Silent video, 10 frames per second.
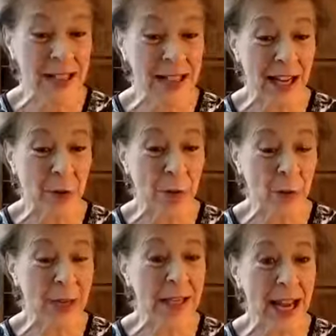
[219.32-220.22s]
like where
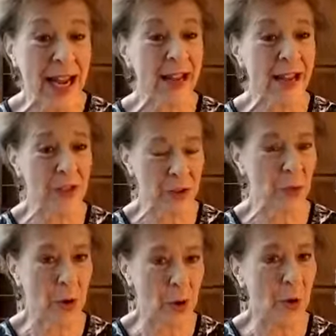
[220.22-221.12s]
we take
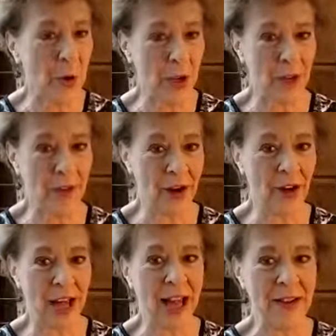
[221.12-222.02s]
control of our
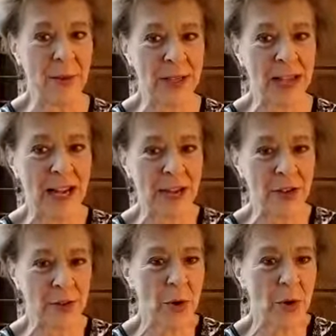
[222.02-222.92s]
lives, we take
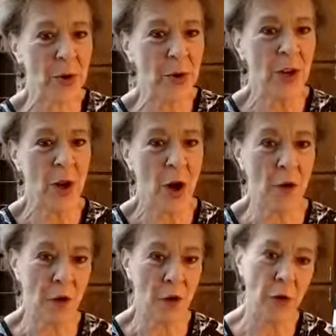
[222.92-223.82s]
control
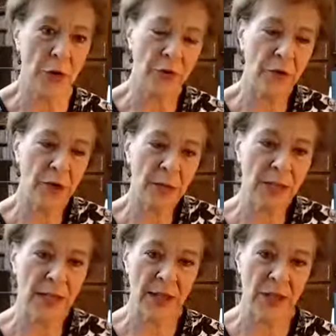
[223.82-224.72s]
over who's friends with
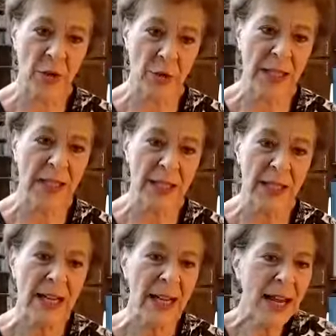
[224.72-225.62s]
us and who isn't,
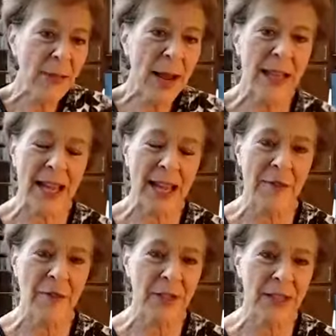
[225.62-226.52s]
and make the
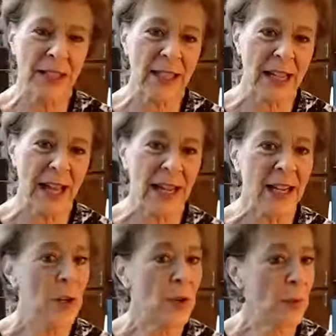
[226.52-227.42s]
effort to say, hey,
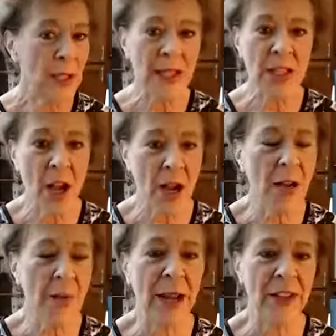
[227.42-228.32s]
well, let's talk
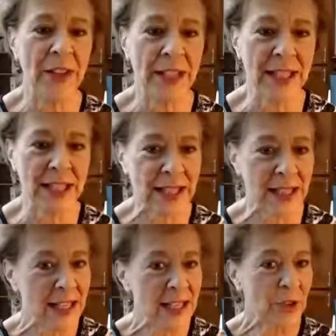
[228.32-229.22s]
about this. Let's
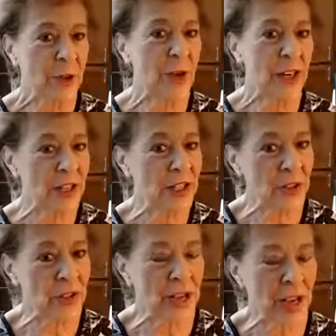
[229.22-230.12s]
try to
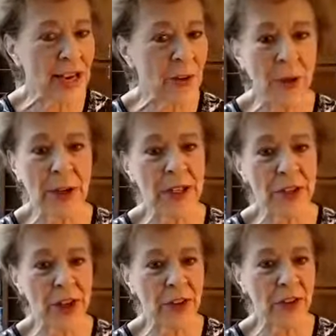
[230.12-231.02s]
understand where each
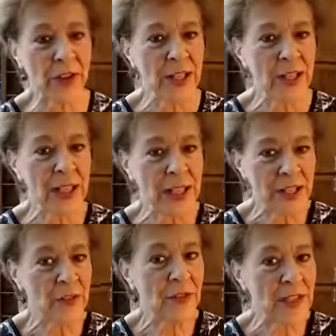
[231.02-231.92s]
of
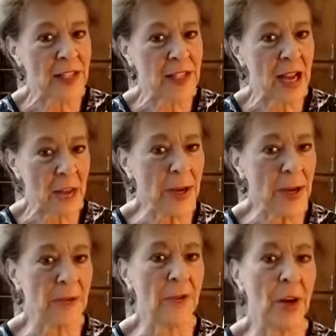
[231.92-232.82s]
us is coming
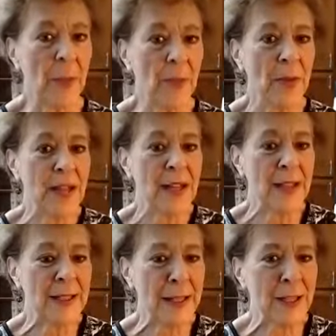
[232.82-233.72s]
from,
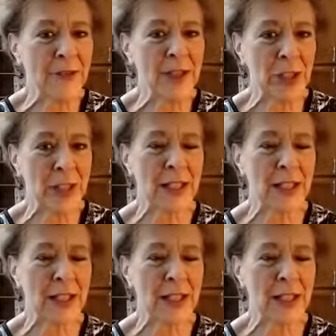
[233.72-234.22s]
instead of just